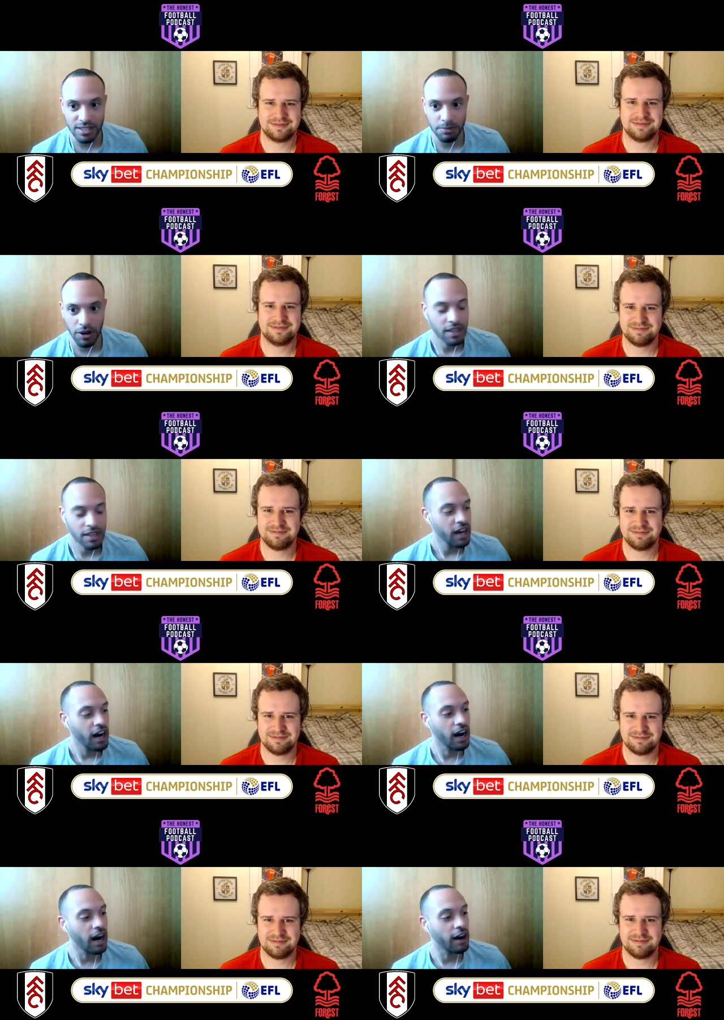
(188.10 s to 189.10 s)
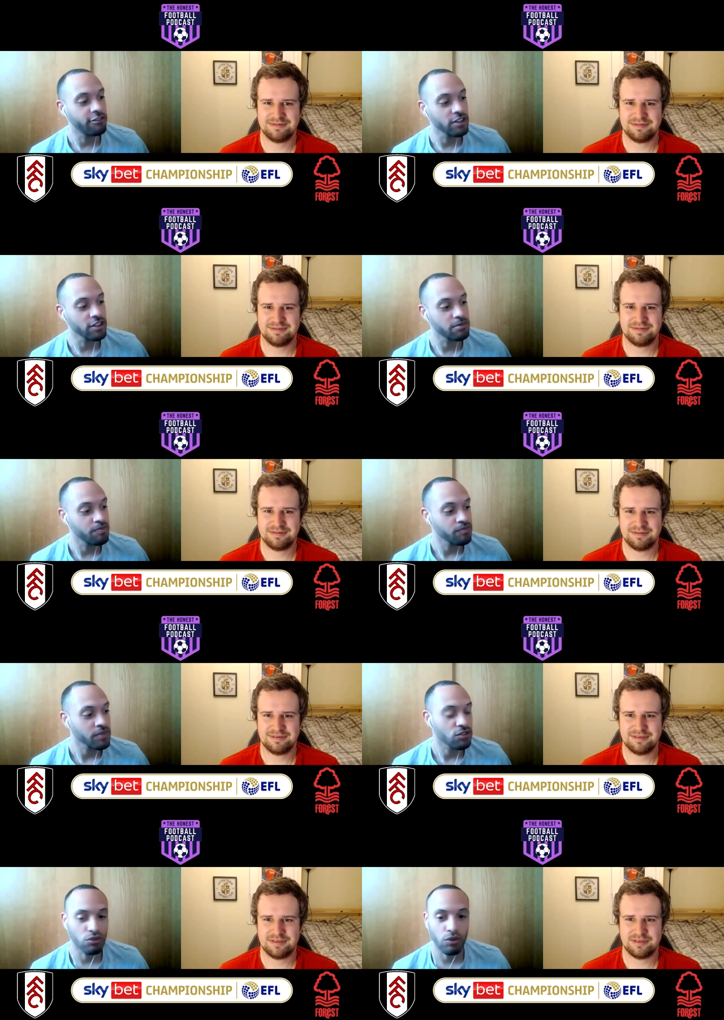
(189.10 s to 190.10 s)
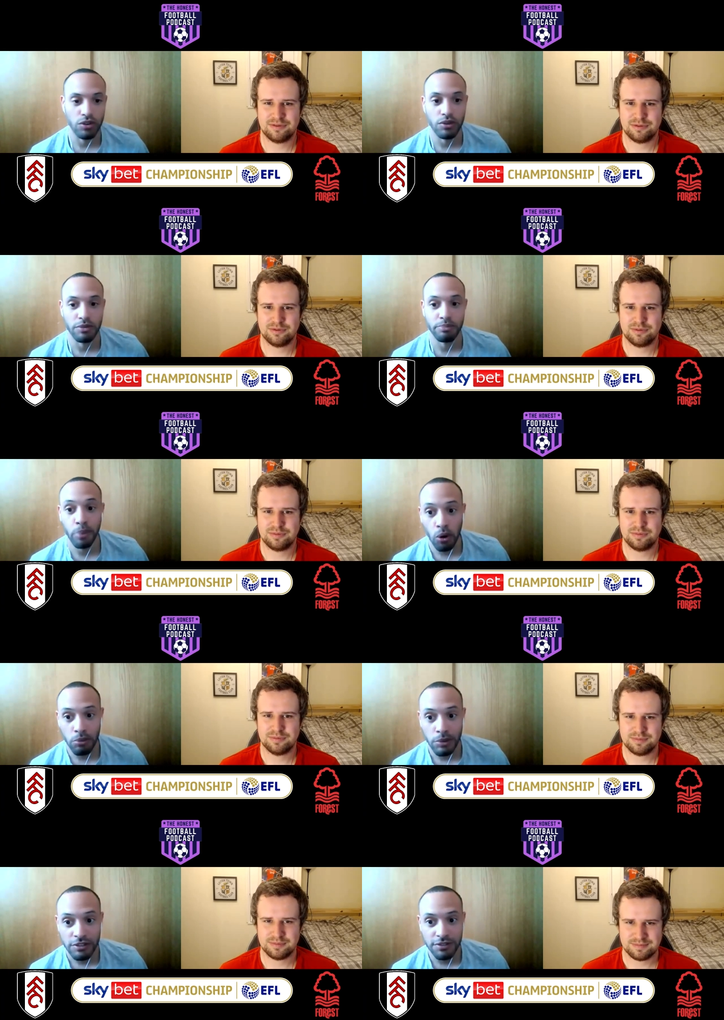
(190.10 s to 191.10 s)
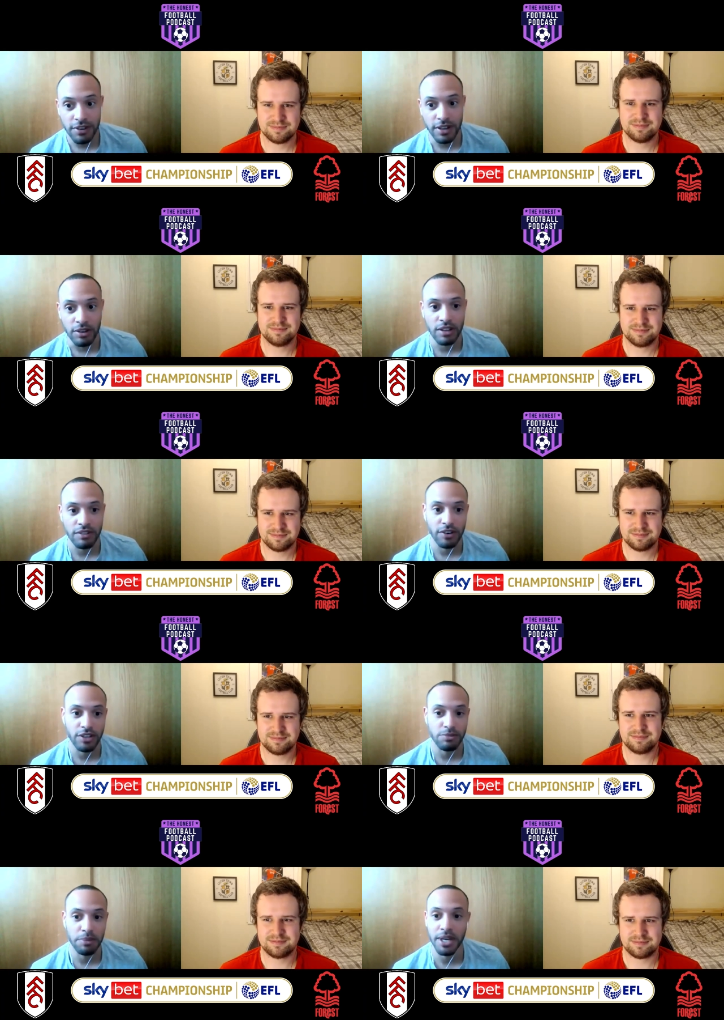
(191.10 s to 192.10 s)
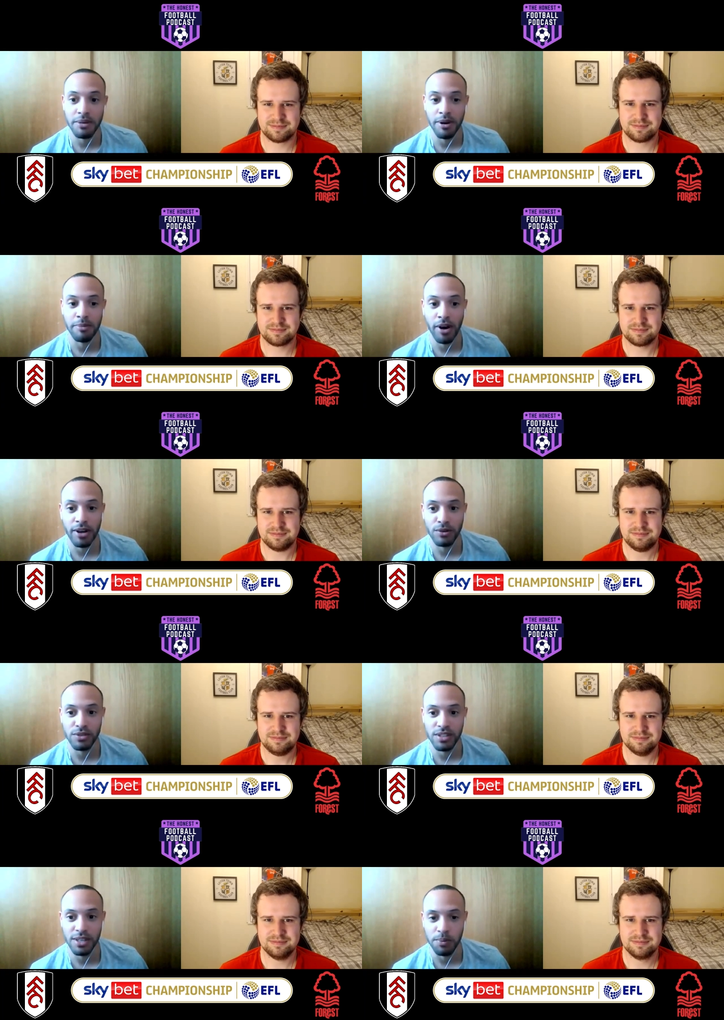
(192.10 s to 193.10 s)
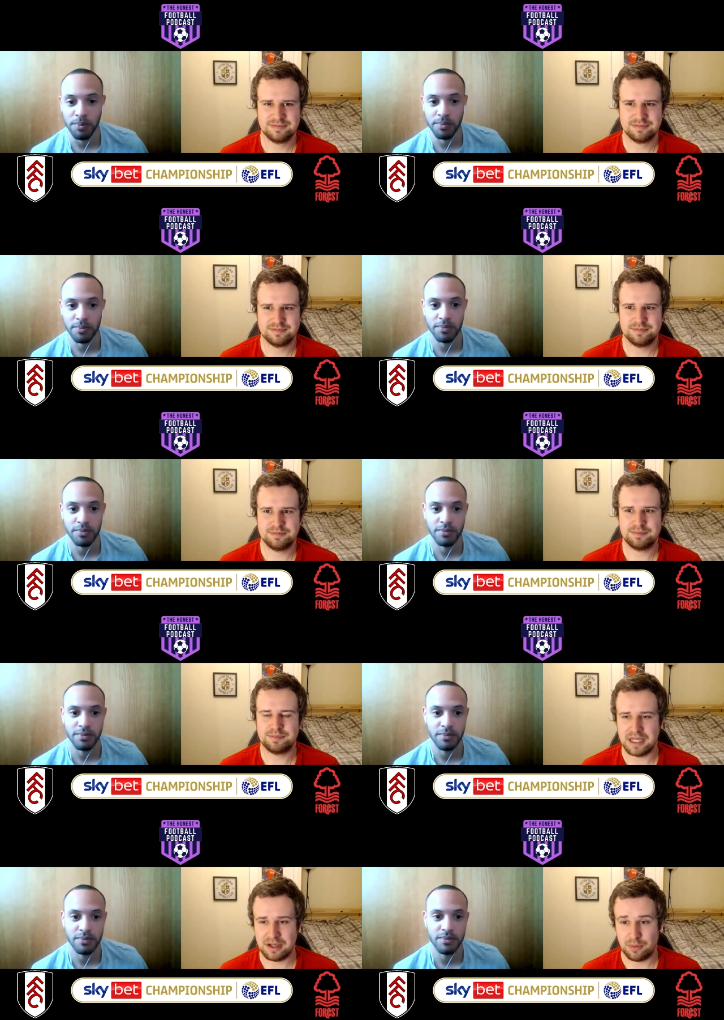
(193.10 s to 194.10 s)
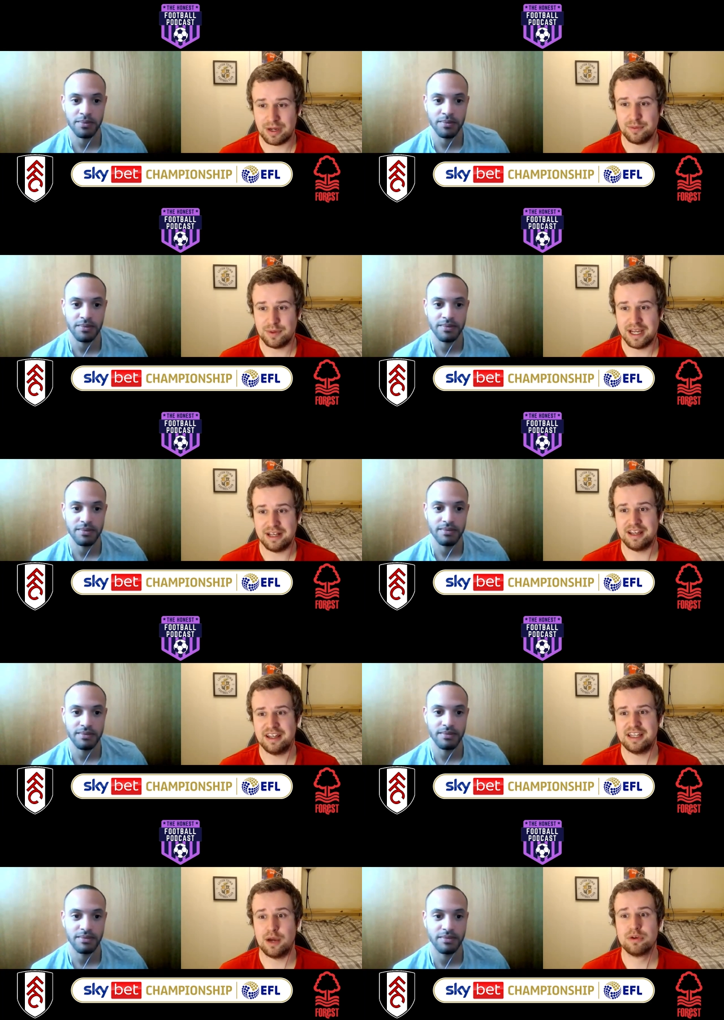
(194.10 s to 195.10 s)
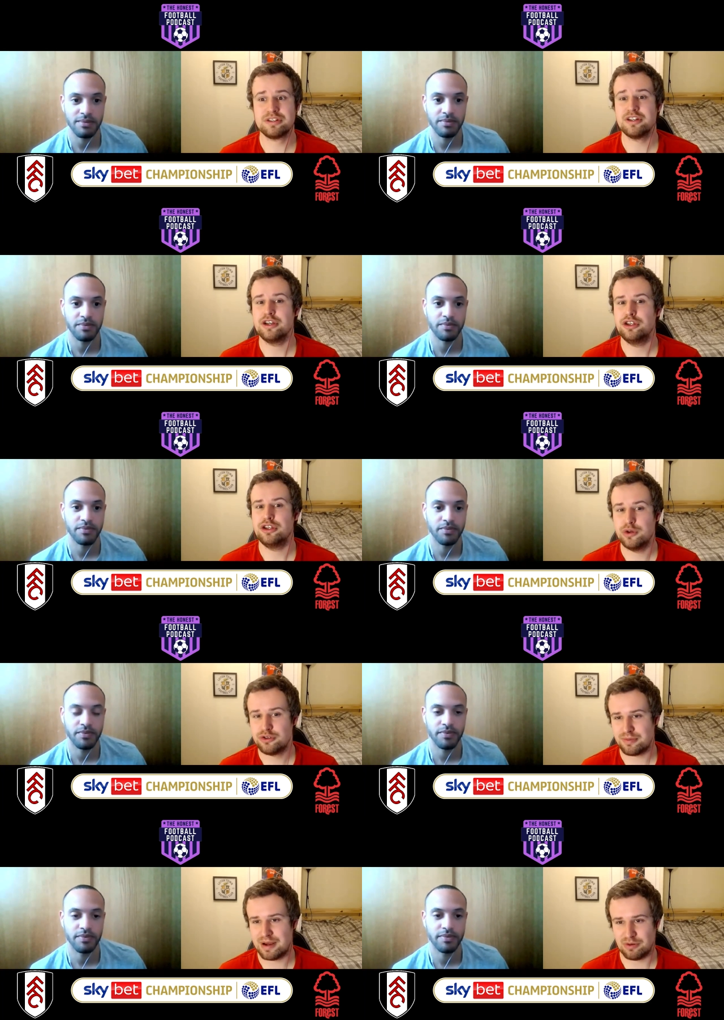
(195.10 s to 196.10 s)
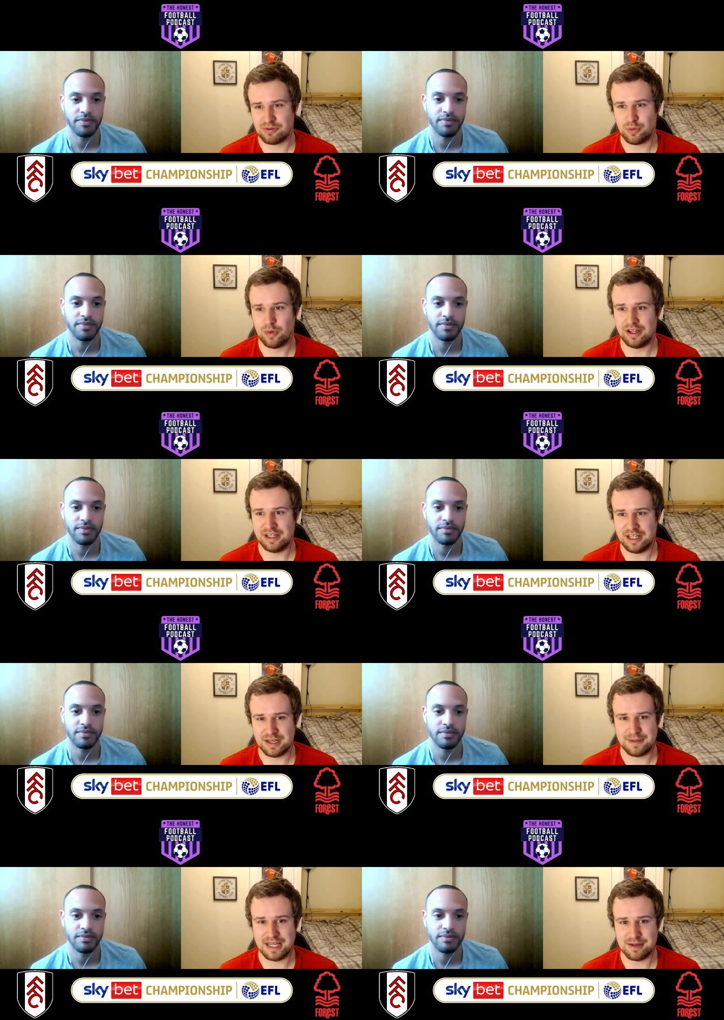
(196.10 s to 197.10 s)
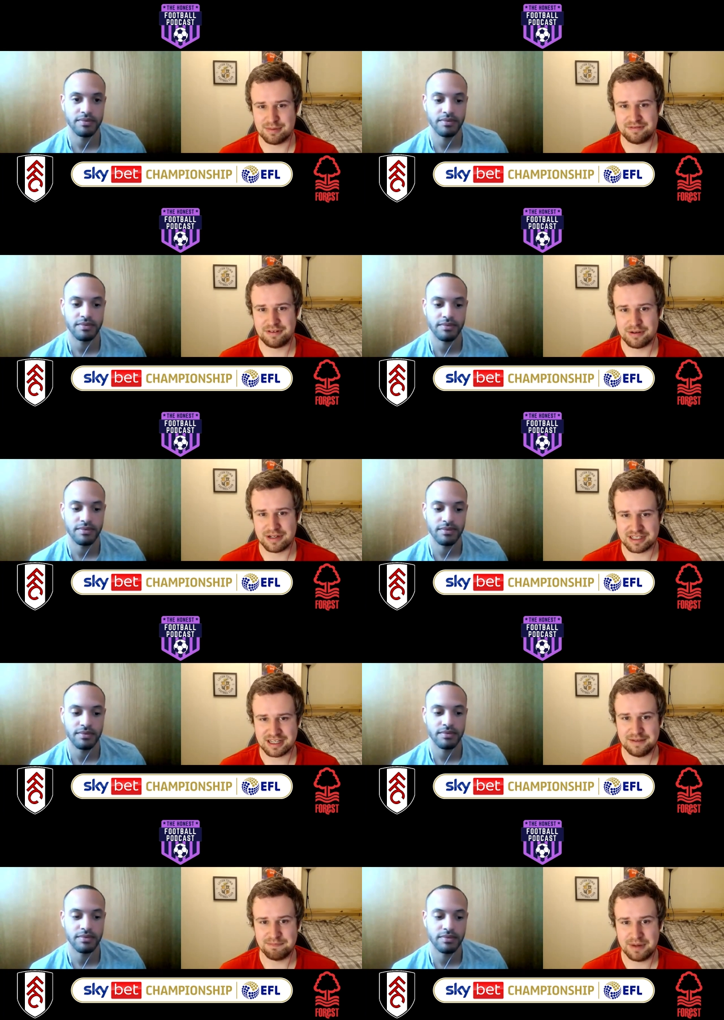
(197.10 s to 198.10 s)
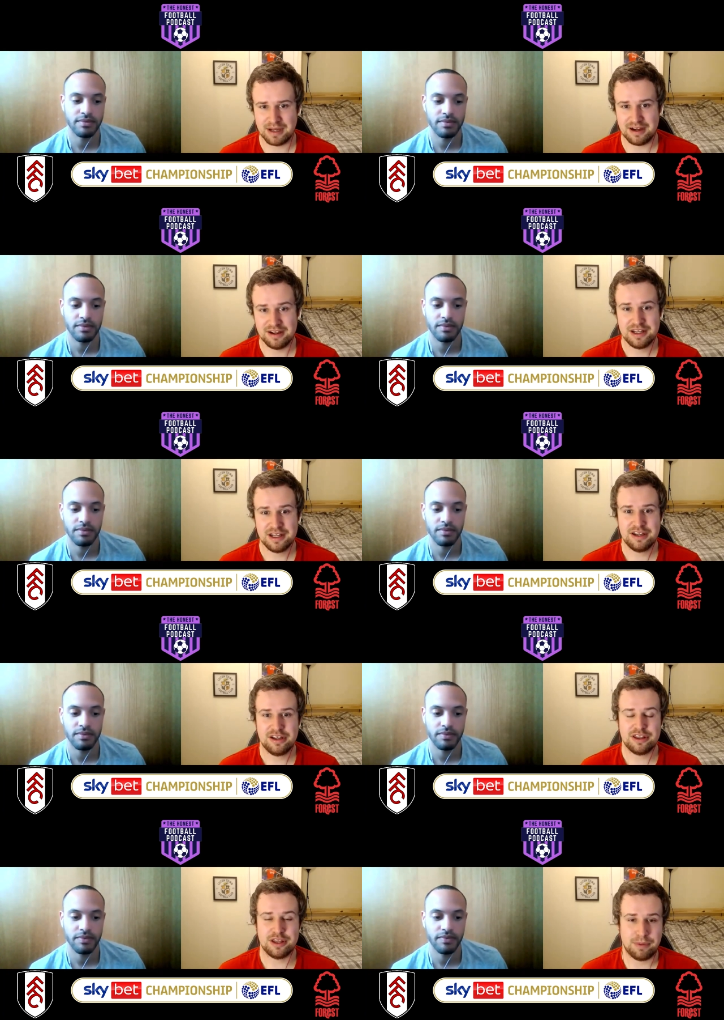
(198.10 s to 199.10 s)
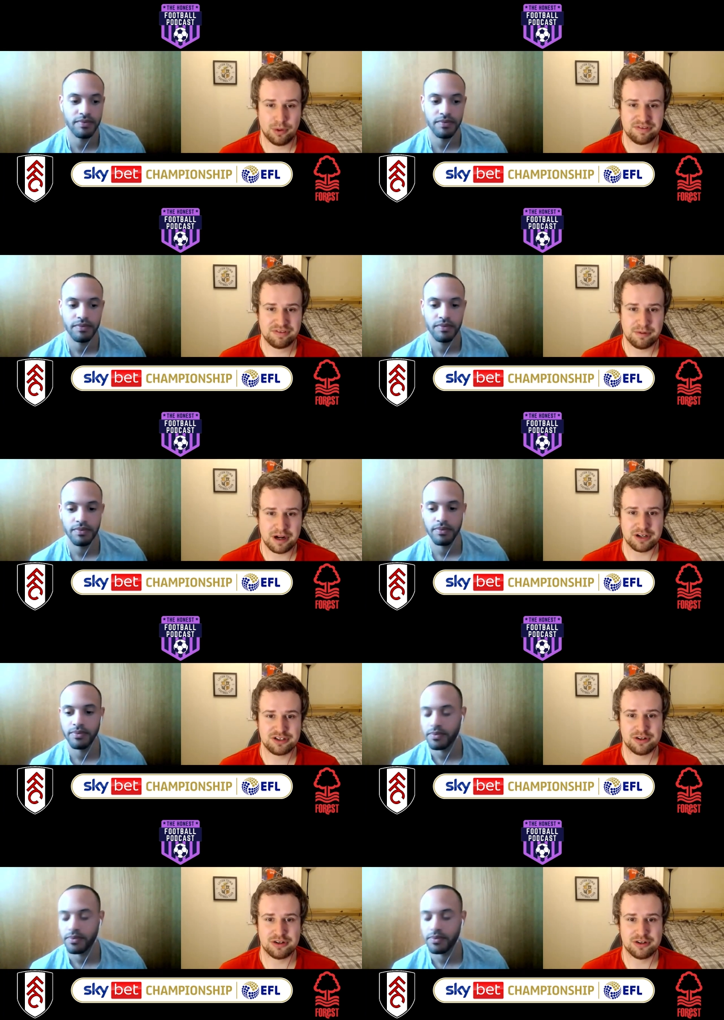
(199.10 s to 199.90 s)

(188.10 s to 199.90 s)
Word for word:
Speaker 1: spot. Uh, Fulham drew one with Bournemouth, and Nottingham Forest beat Peterborough by a goal to nil
Speaker 2: big away win. There wasn't a huge amount of quality in the Peterborough Forest game, but the ball from Brennan